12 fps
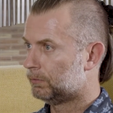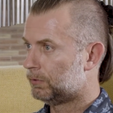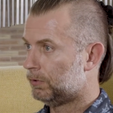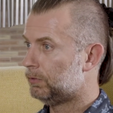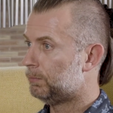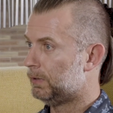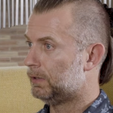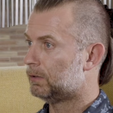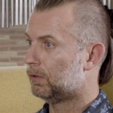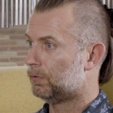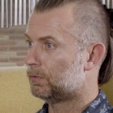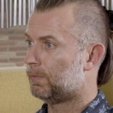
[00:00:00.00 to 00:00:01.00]
to be
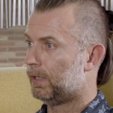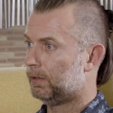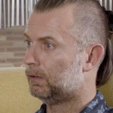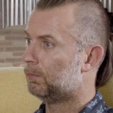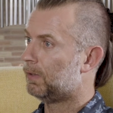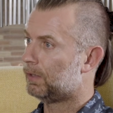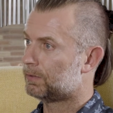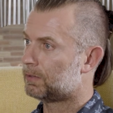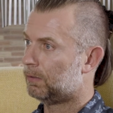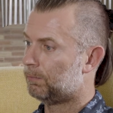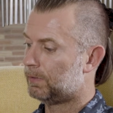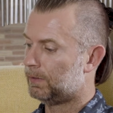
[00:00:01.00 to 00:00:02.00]
closed-minded about
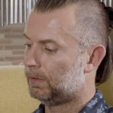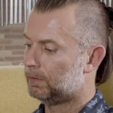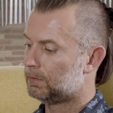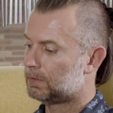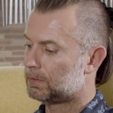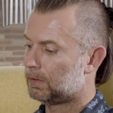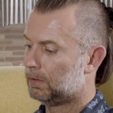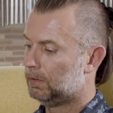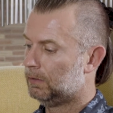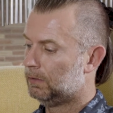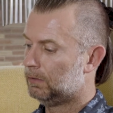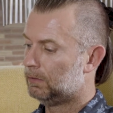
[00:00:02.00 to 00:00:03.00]
some things,
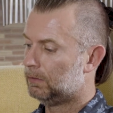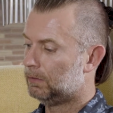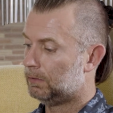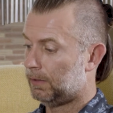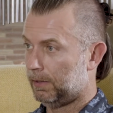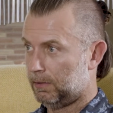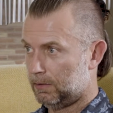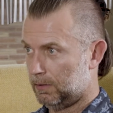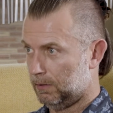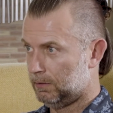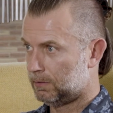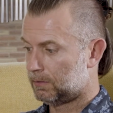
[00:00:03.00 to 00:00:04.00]
like
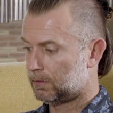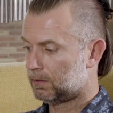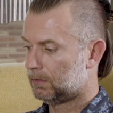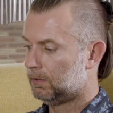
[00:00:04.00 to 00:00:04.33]
this.